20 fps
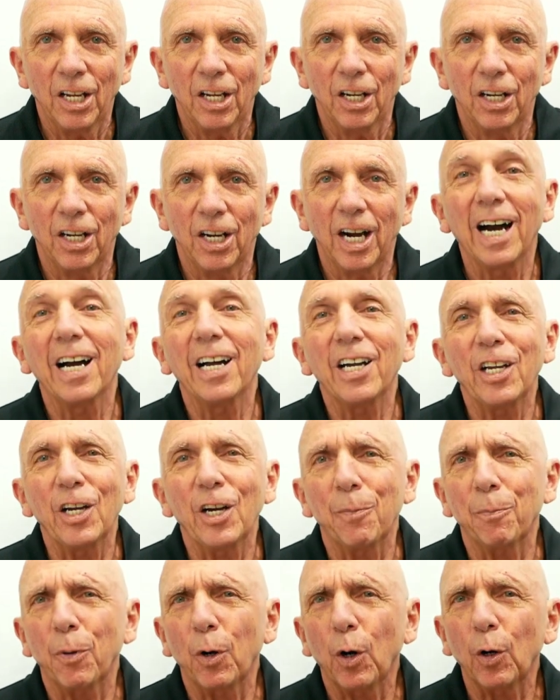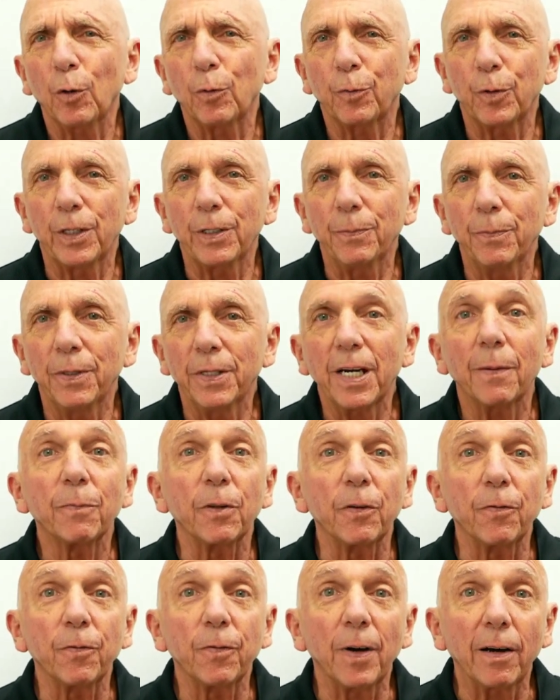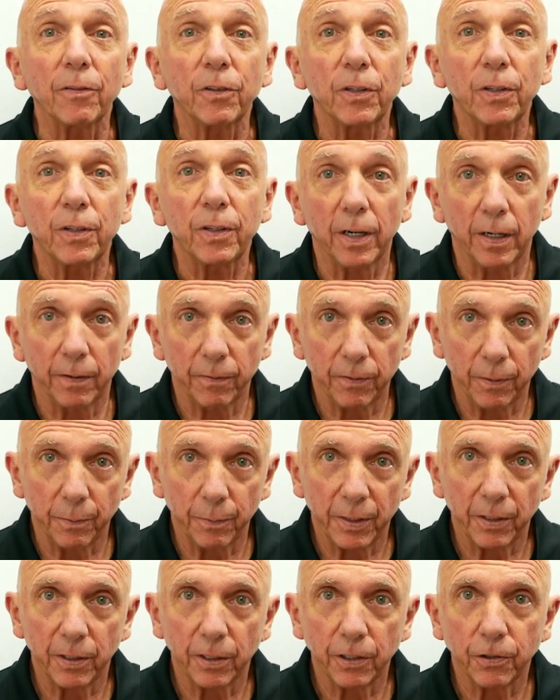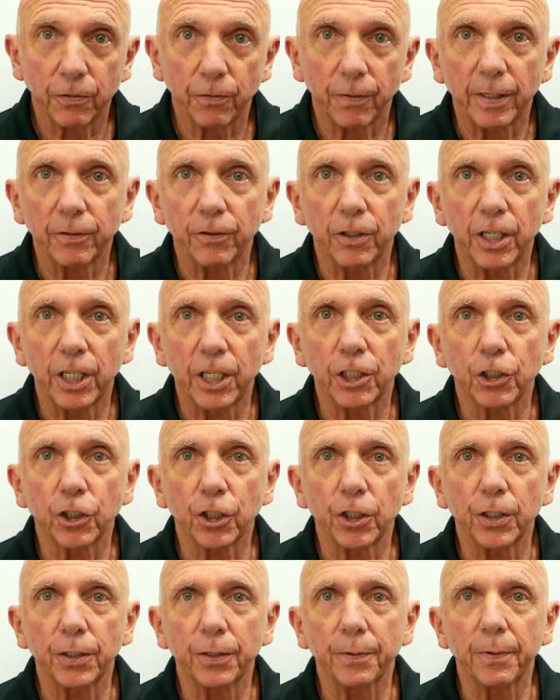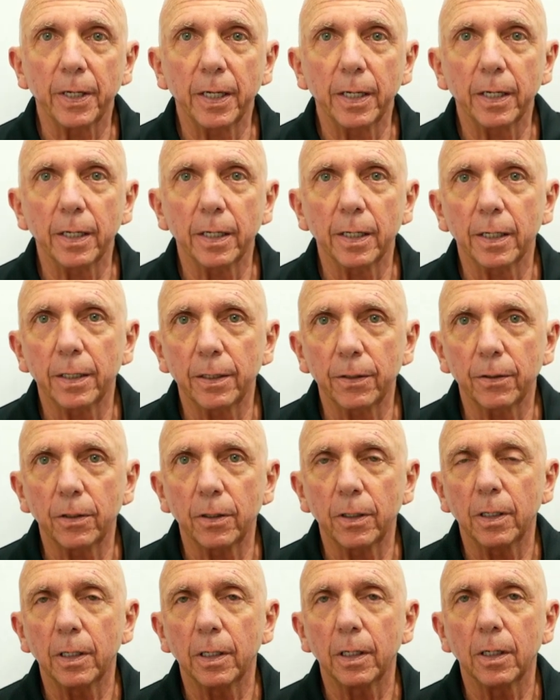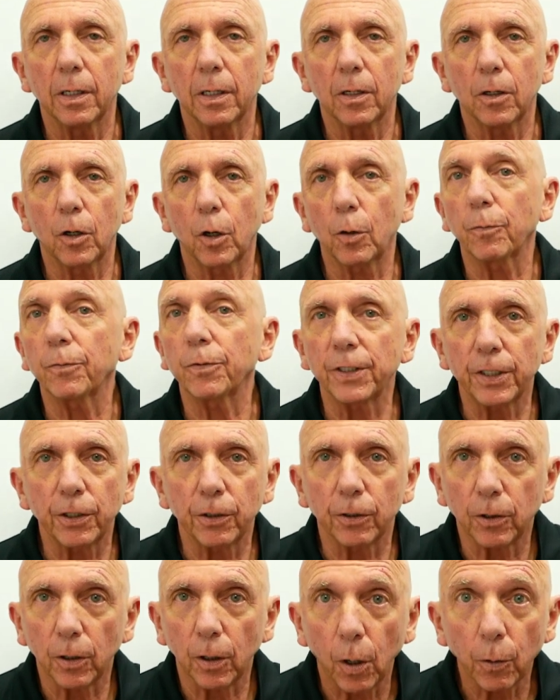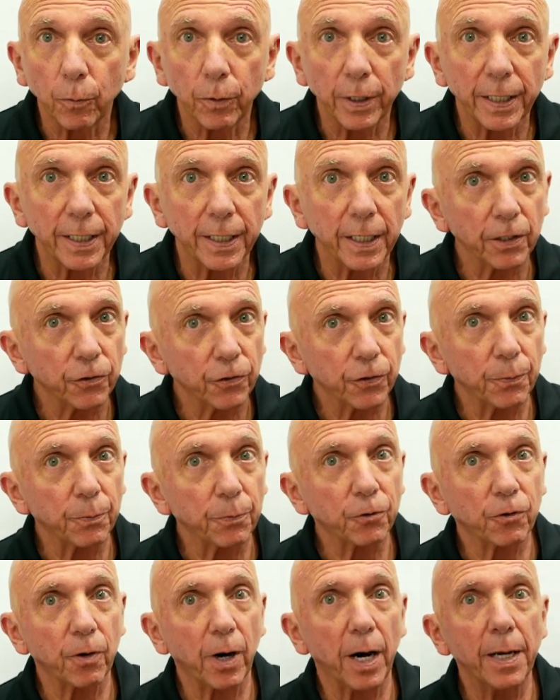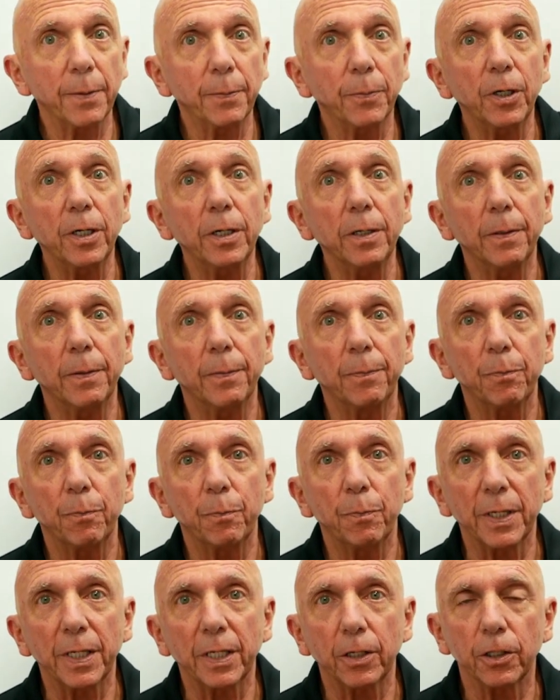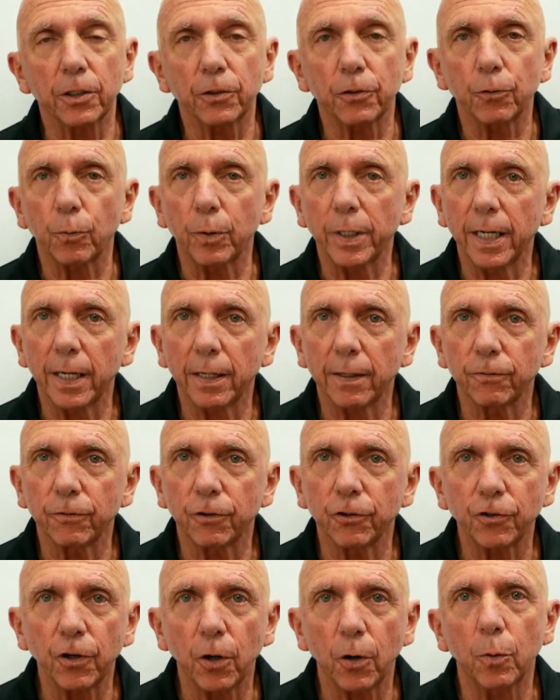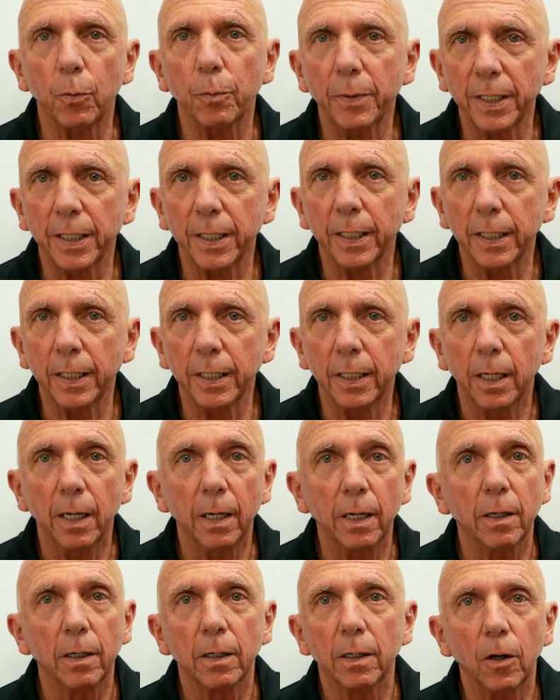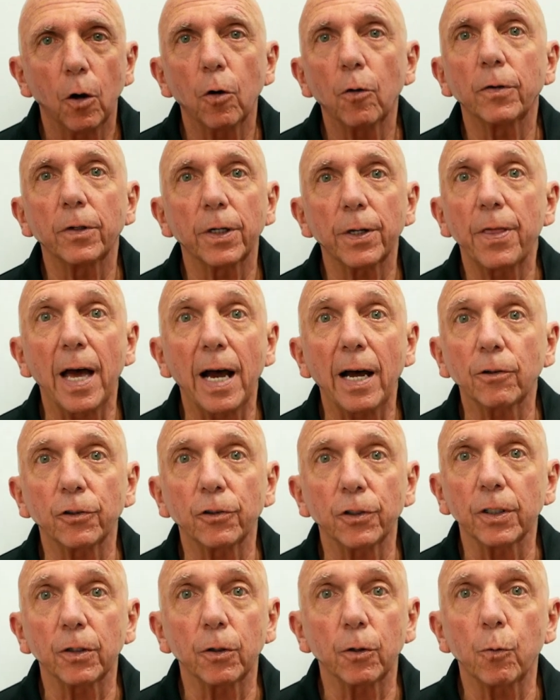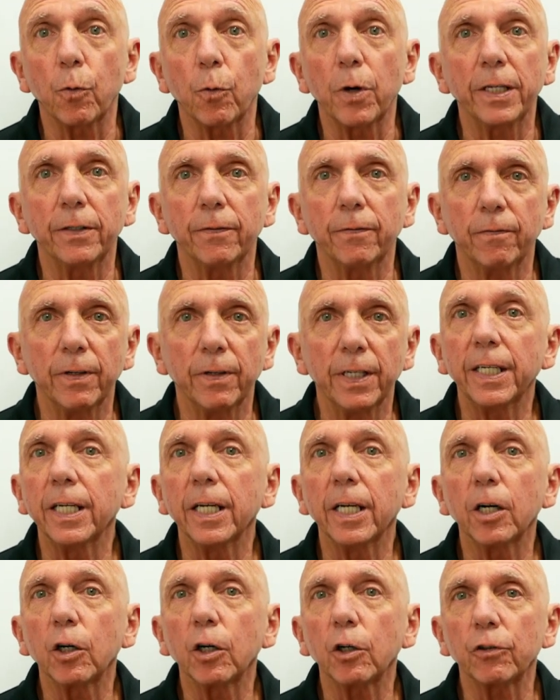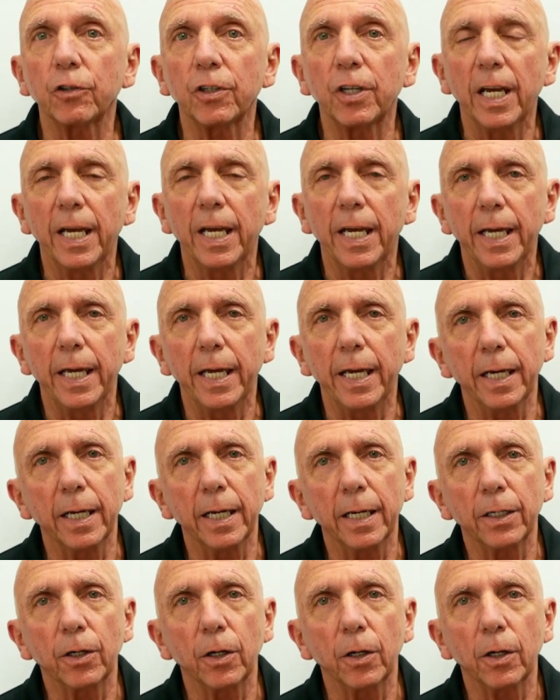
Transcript: Hi, I'm Paul Friedman. I'm the founder of The Marriage Foundation, and hopefully you're already a subscriber because we have so many, over a thousand great videos and